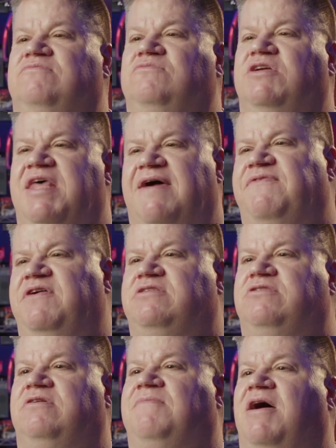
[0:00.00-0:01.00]
With that
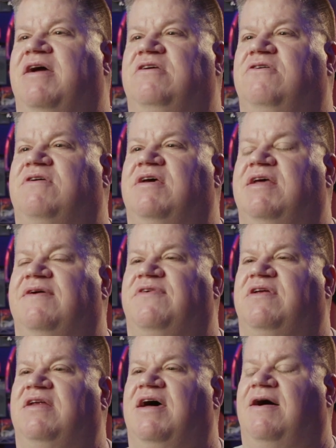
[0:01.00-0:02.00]
feature in mind, you could
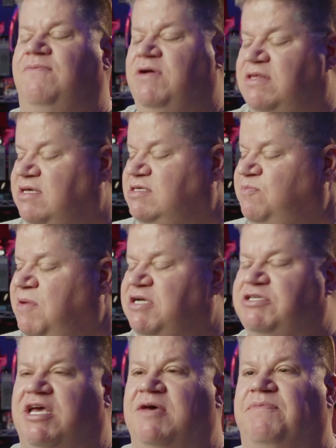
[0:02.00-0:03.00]
even, with its
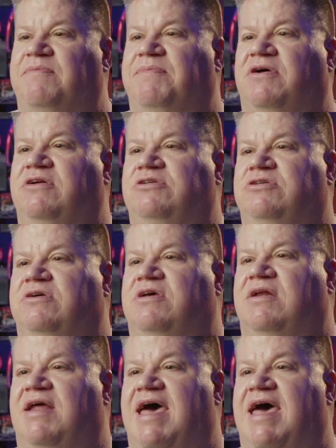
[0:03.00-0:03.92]
mesh capabilities, you could